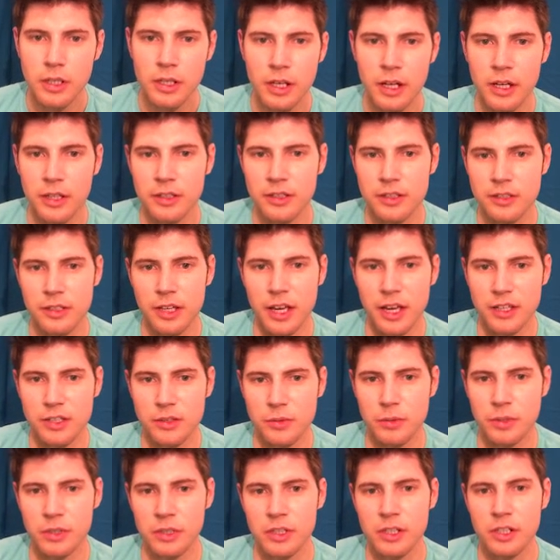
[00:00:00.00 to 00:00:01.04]
And this last
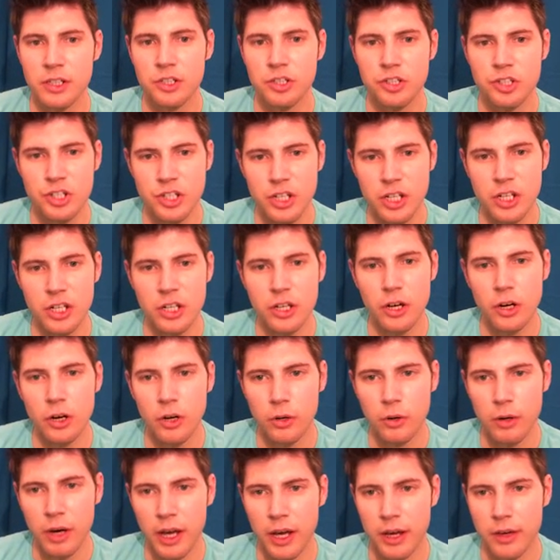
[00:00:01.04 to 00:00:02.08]
one is
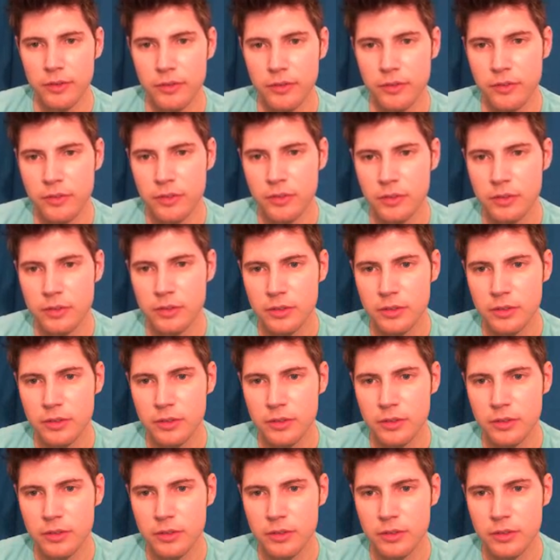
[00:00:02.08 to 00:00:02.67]
GOF.